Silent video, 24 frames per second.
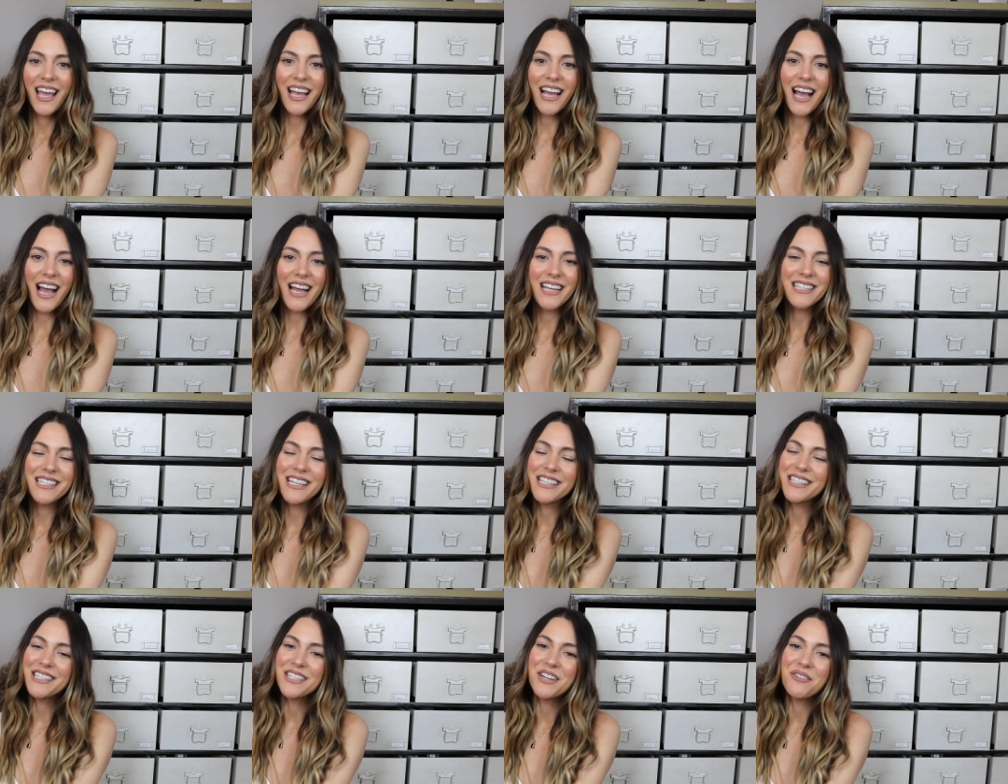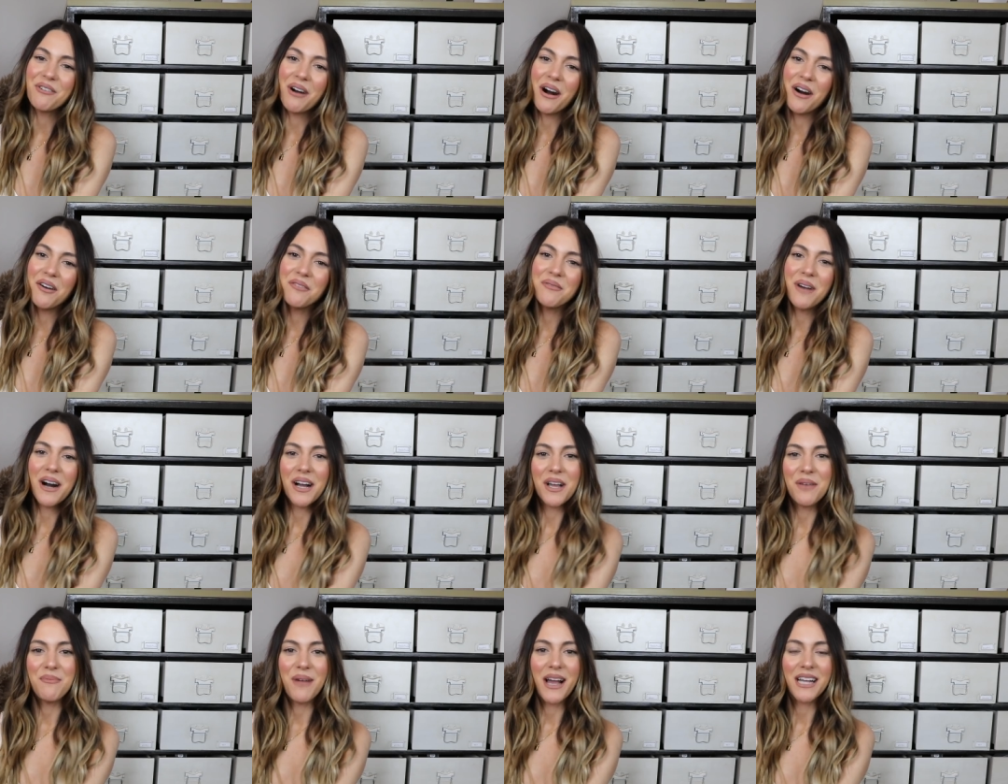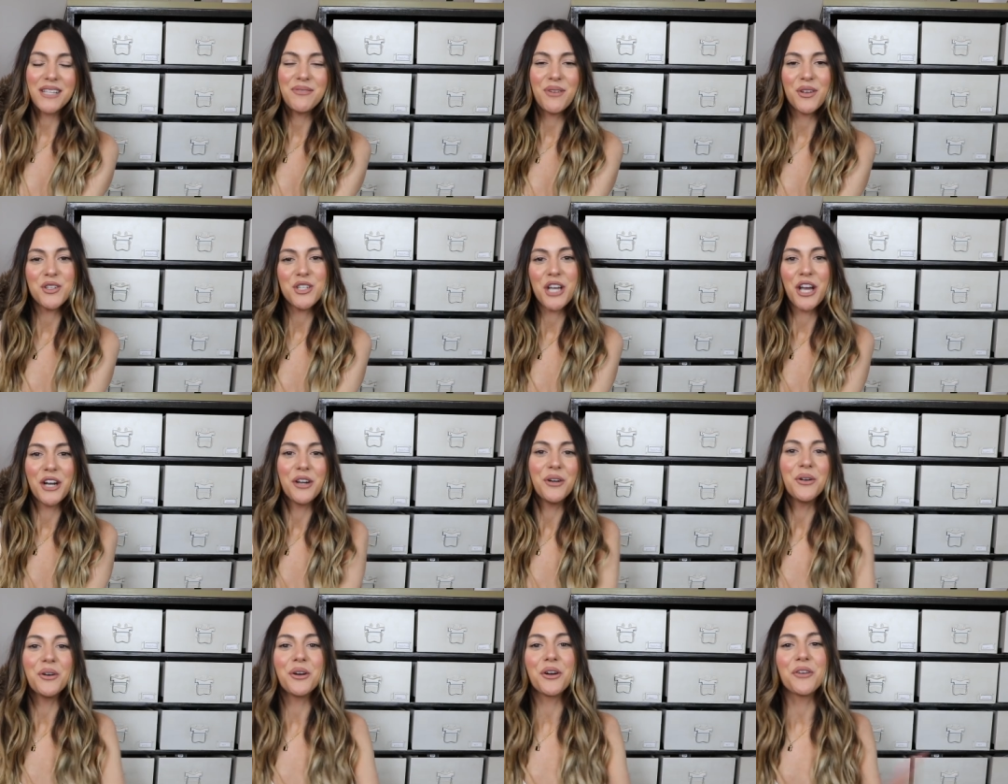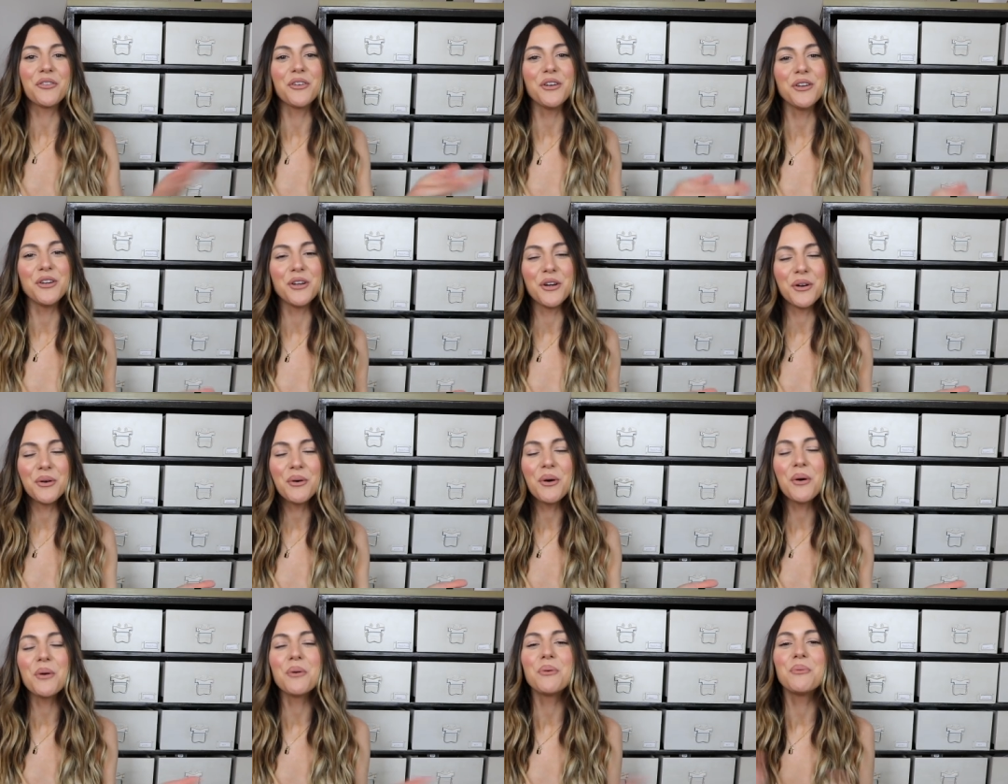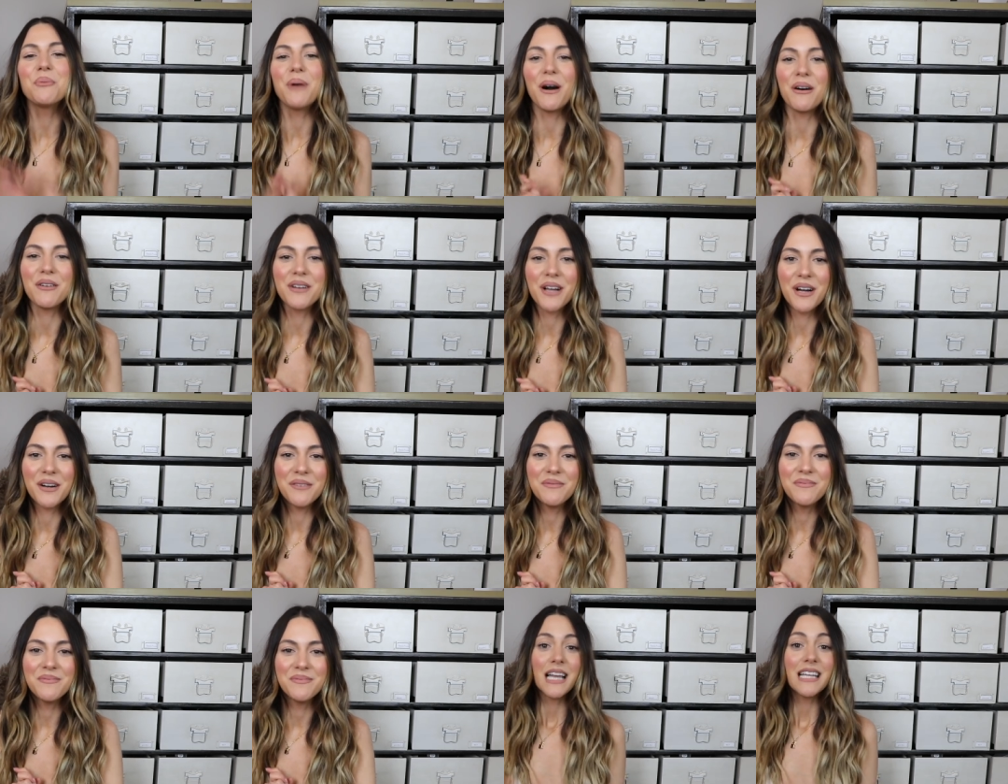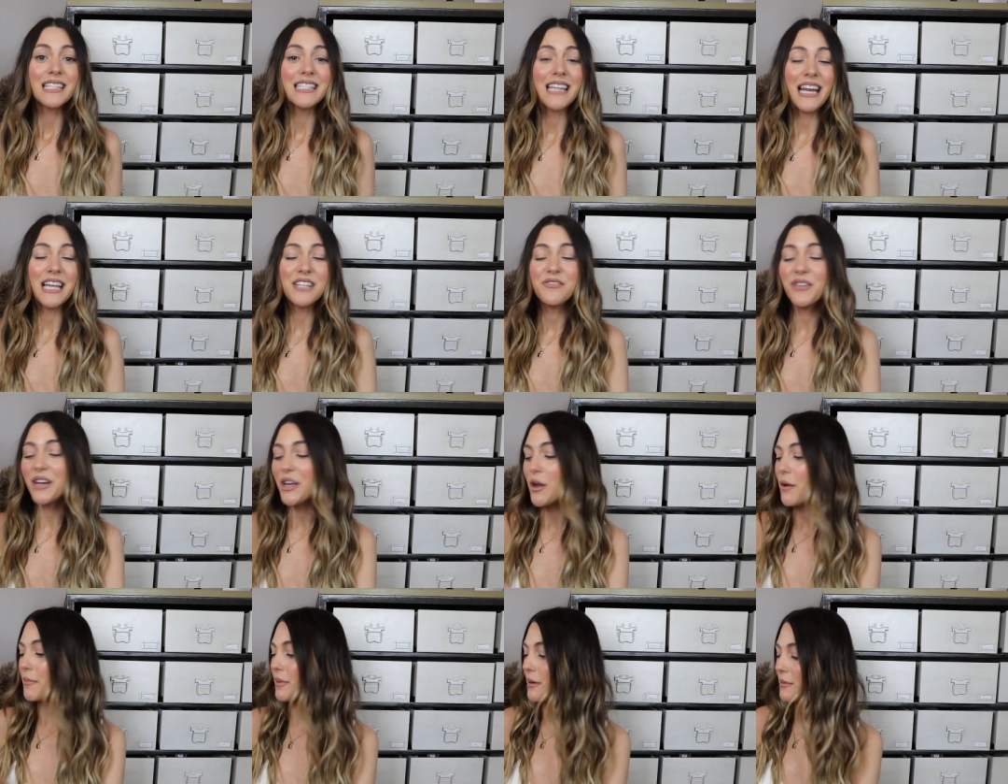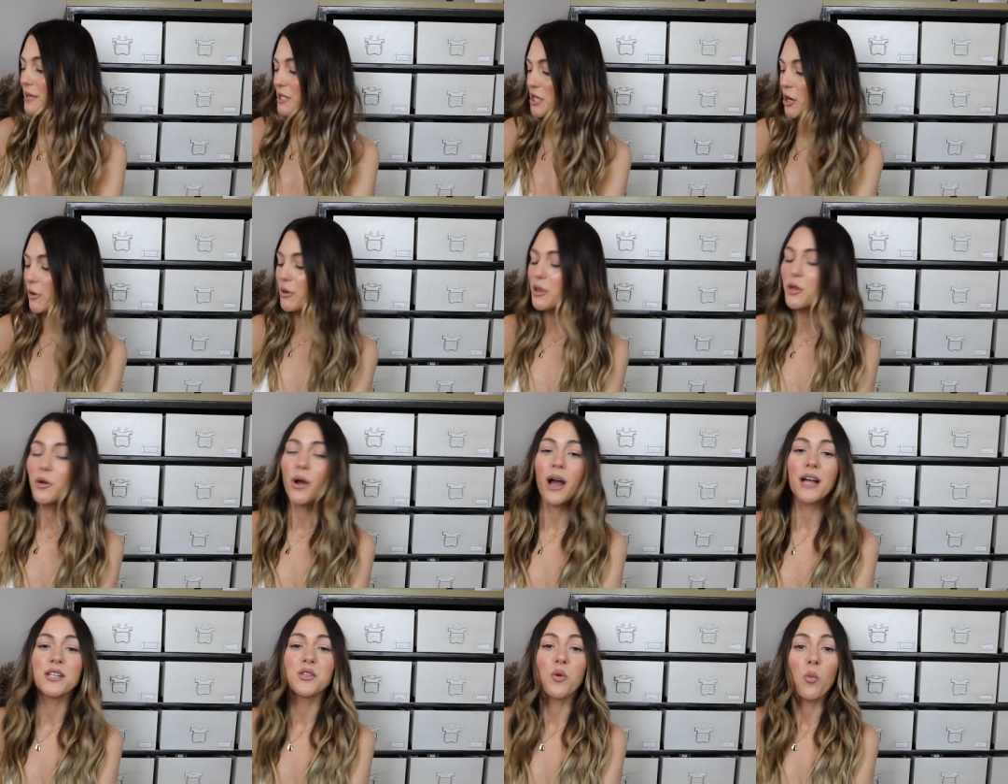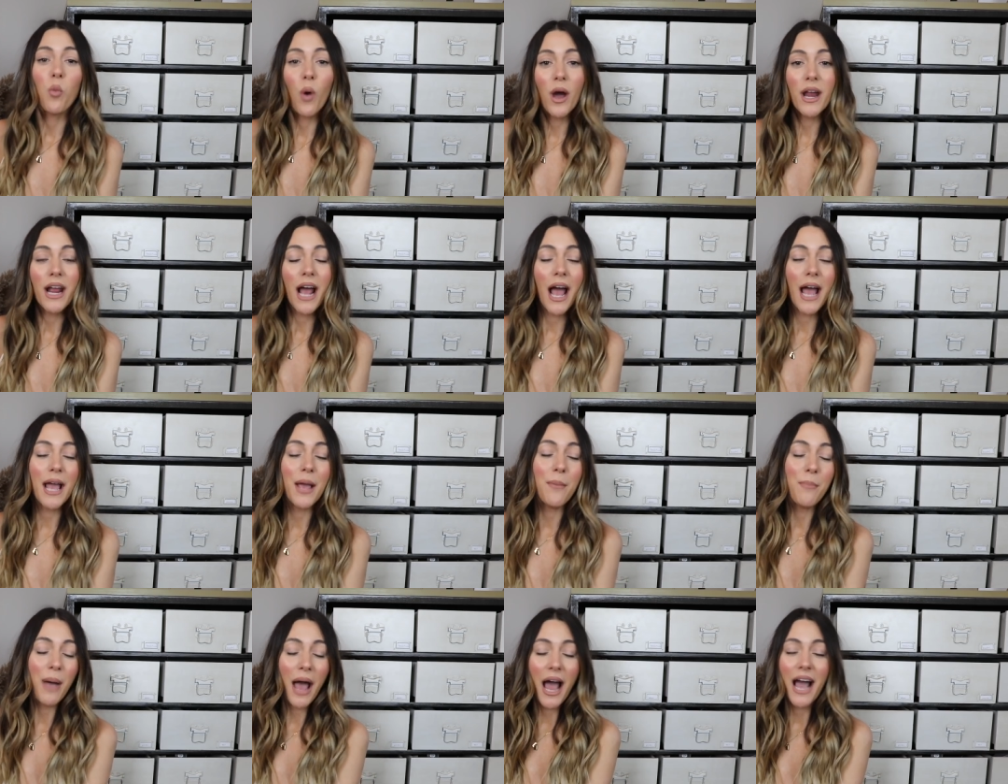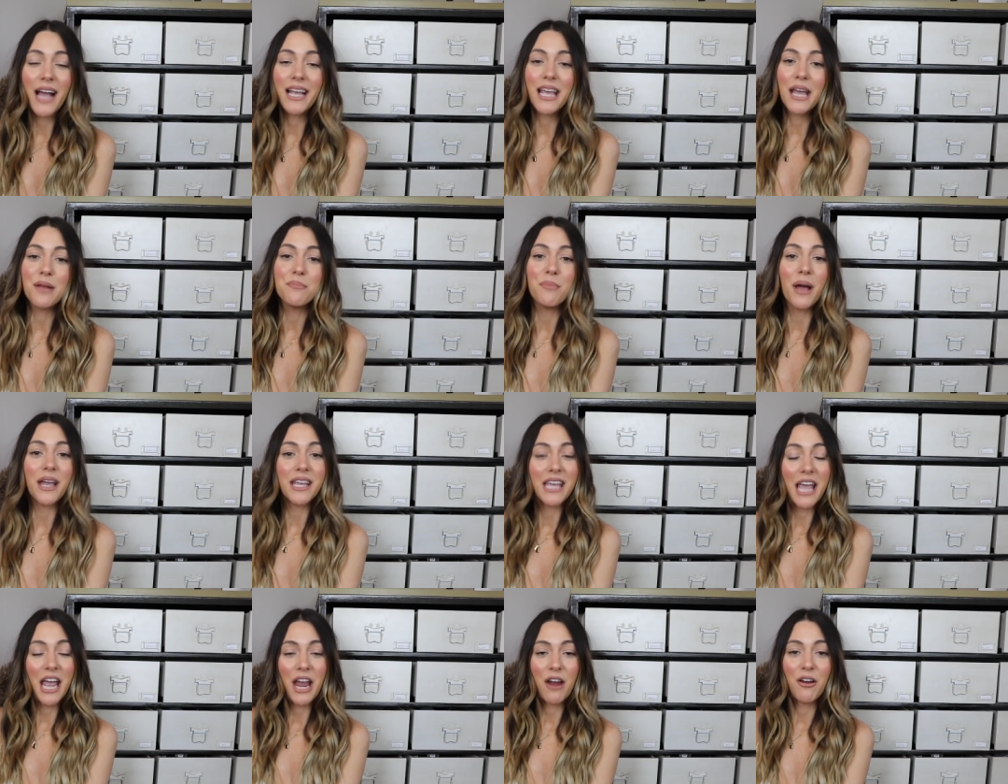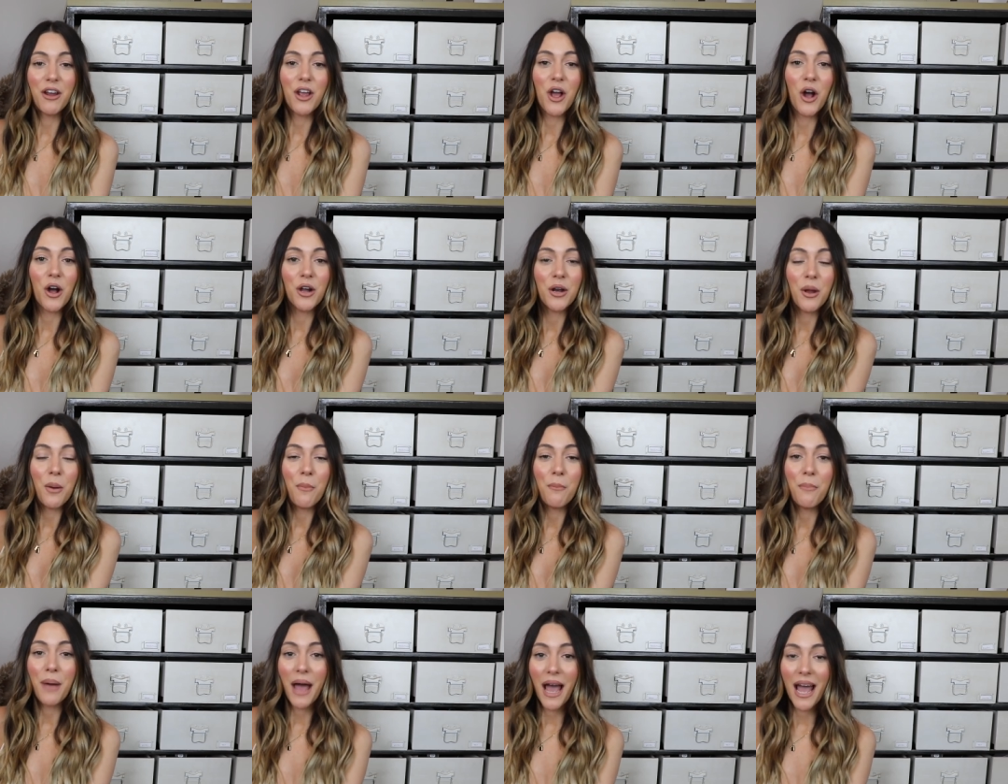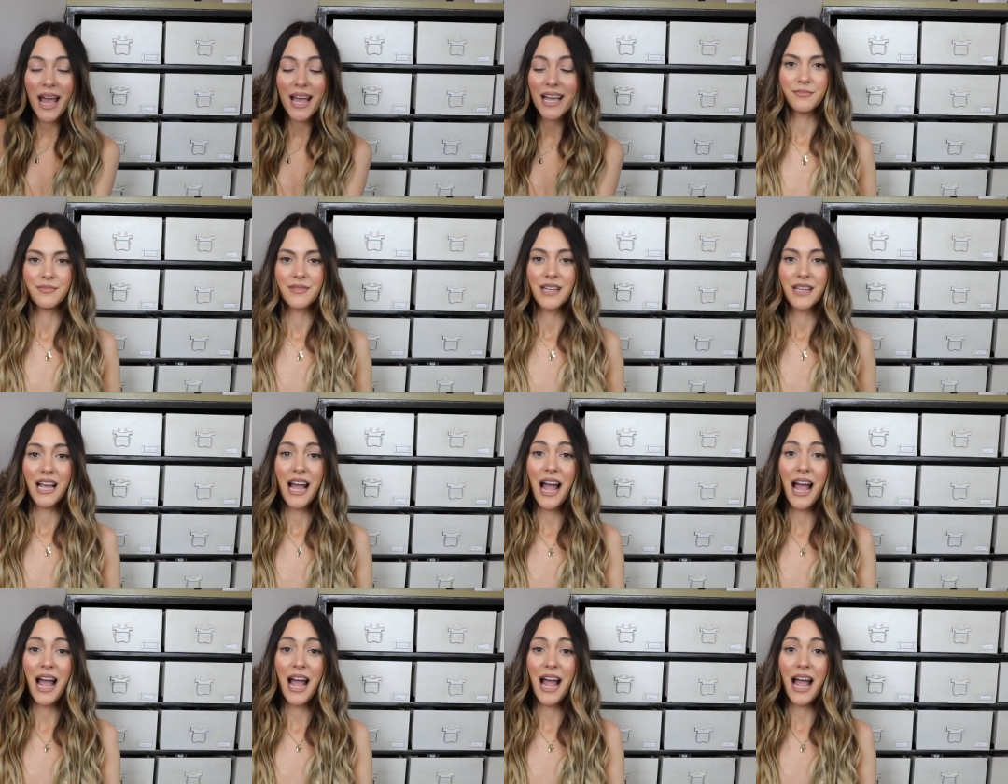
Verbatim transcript: Hey guys, it's Noel. Welcome back to my channel, or if you're new, welcome. Today's video I'm going to be sharing with you guys what I pack in my carry-on bag.